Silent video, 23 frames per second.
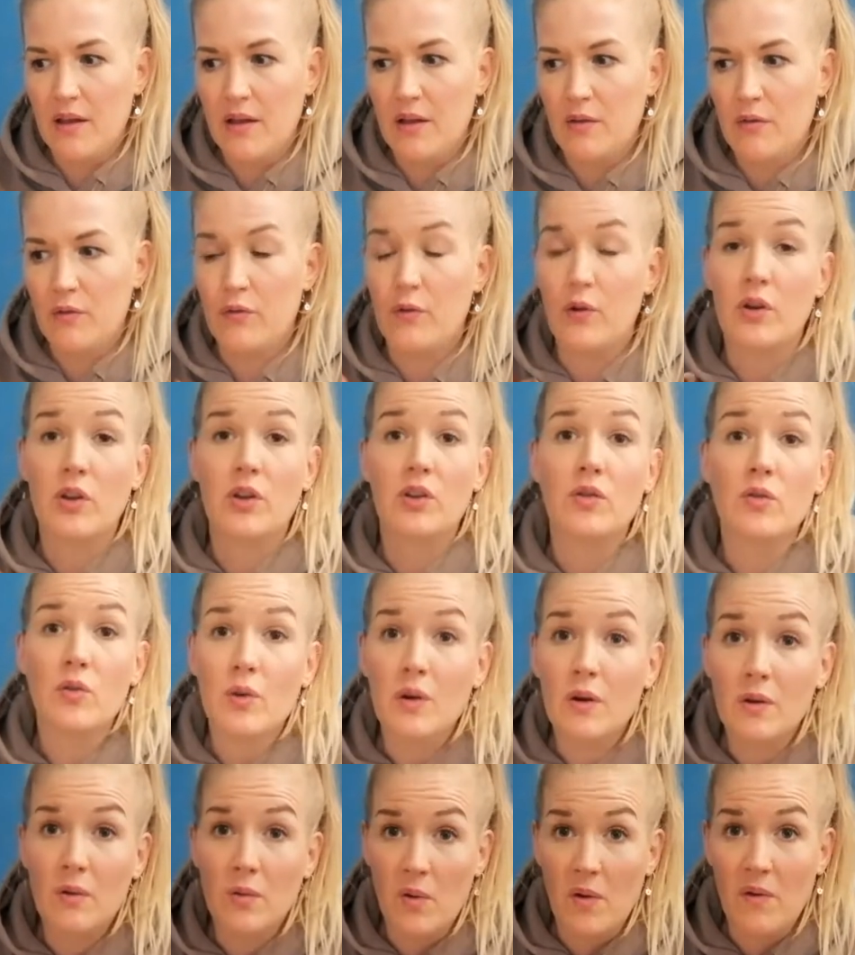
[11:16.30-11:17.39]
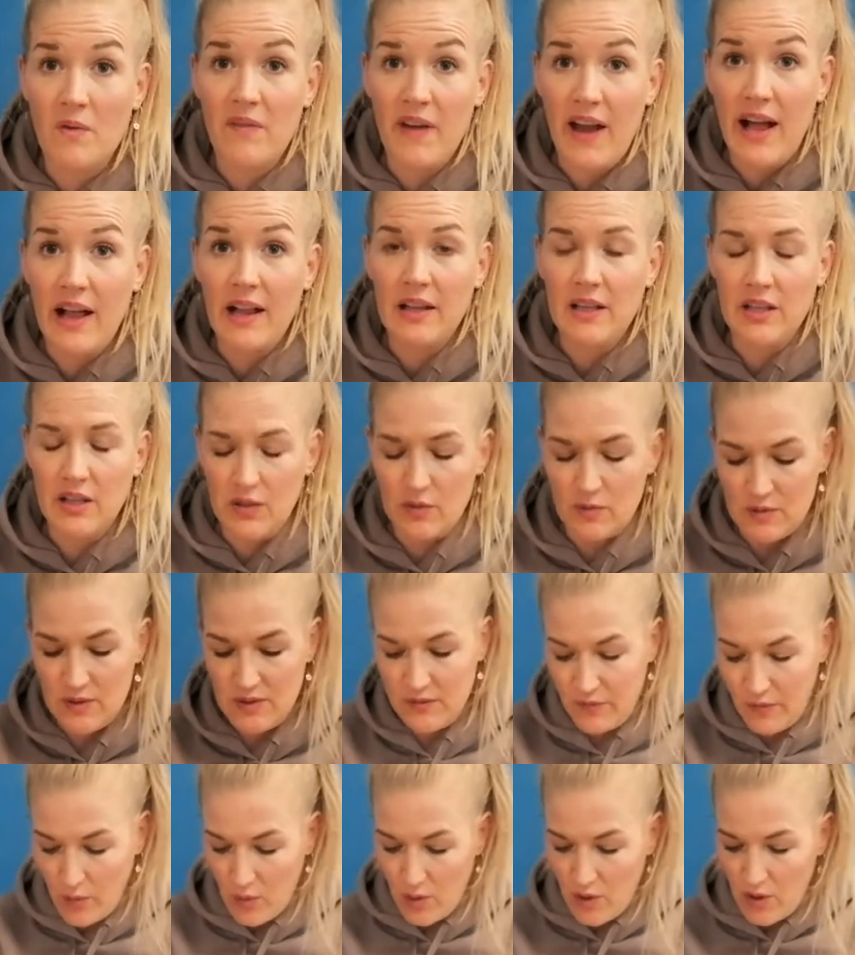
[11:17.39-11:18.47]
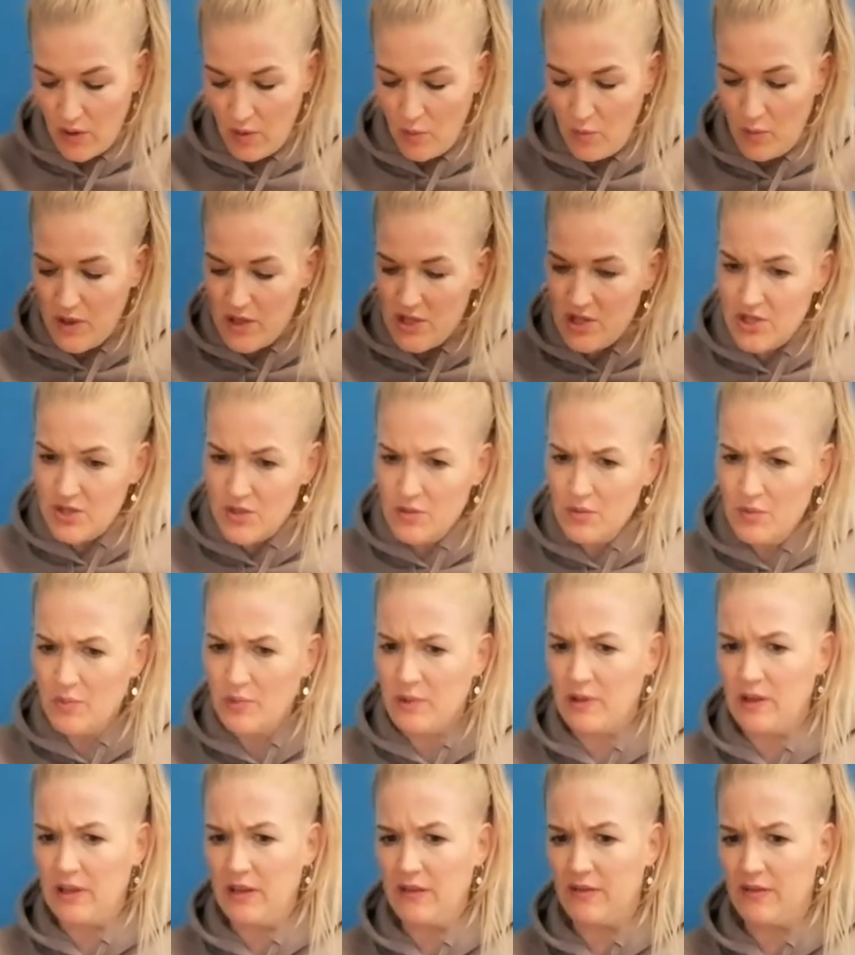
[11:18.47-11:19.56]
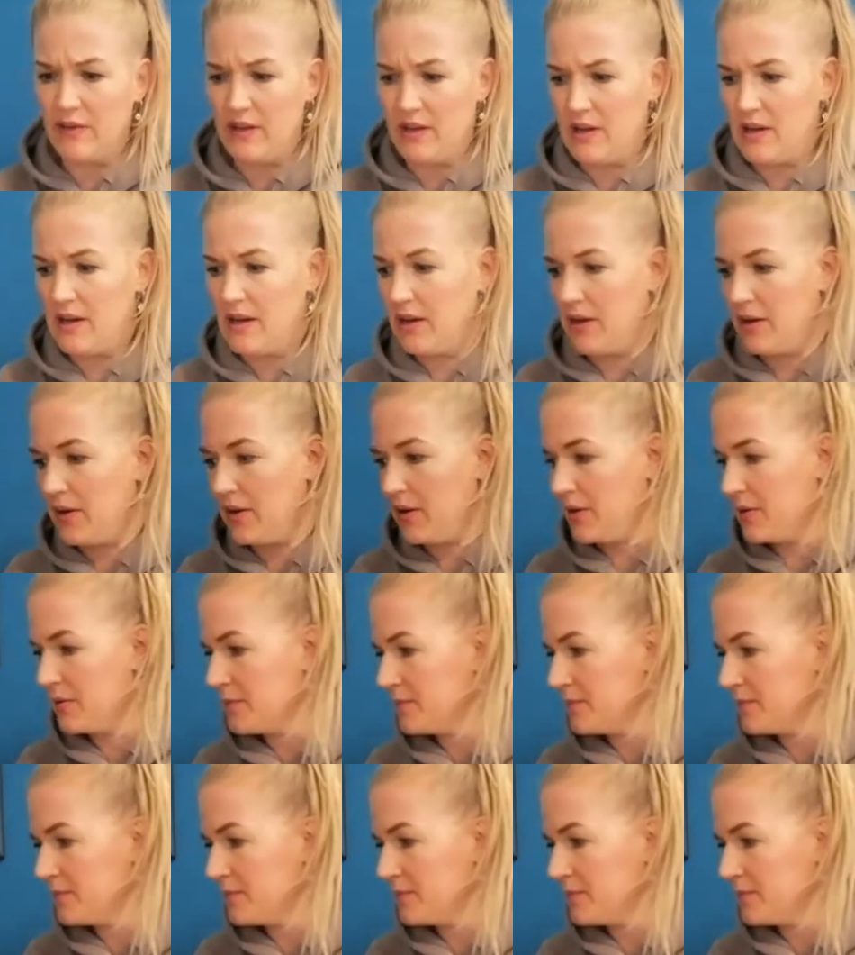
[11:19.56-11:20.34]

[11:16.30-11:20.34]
for your values, for what you believe in here.